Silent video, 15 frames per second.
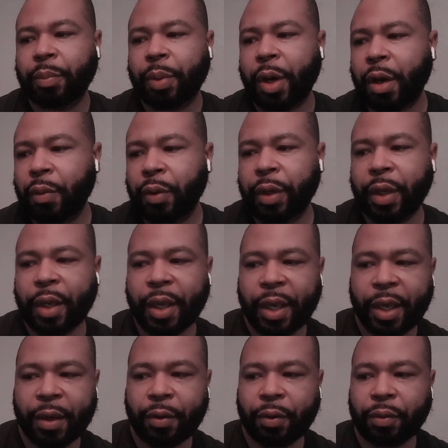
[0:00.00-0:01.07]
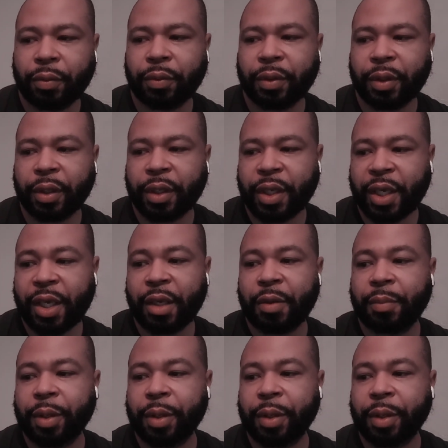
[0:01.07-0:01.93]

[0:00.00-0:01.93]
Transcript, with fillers: Powell held key